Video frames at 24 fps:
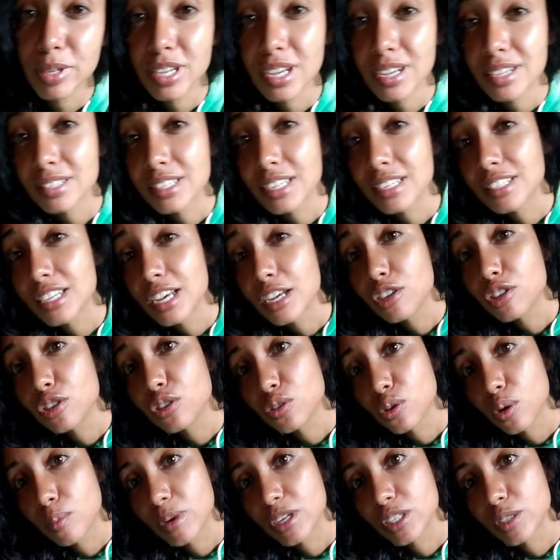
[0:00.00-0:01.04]
because they taste
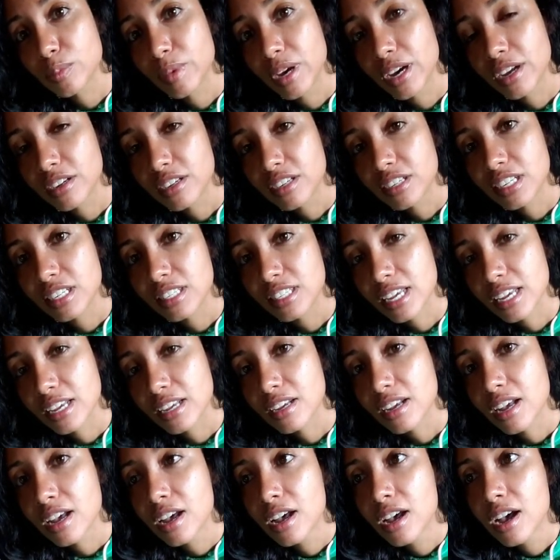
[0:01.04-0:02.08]
so much better. They take,
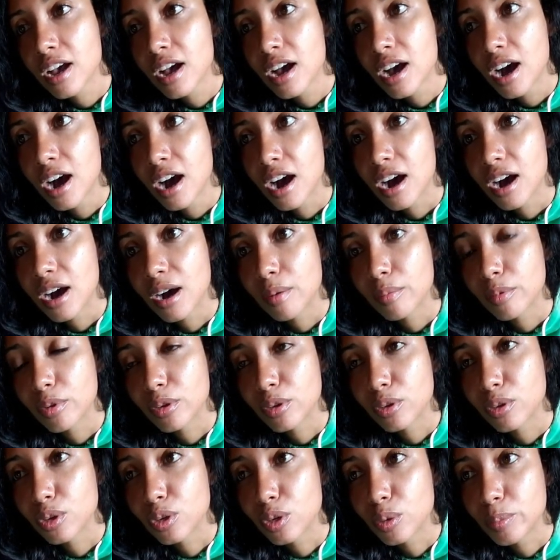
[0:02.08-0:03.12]
they're
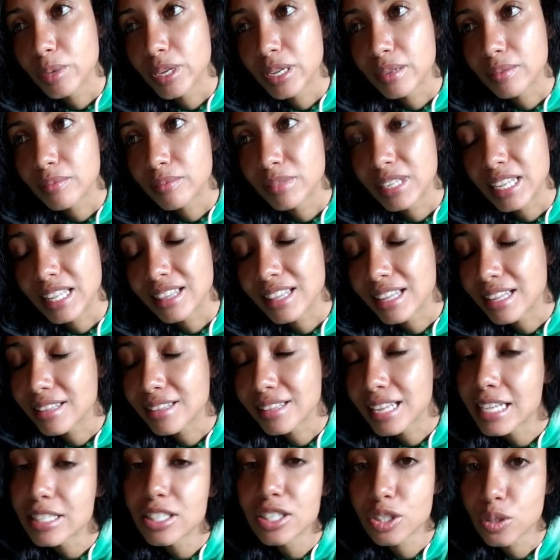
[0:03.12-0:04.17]
a little bit, they're
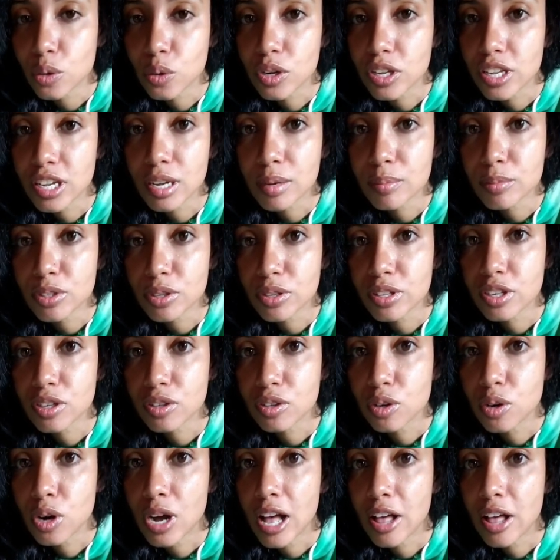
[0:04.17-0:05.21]
less sodium, so they're a little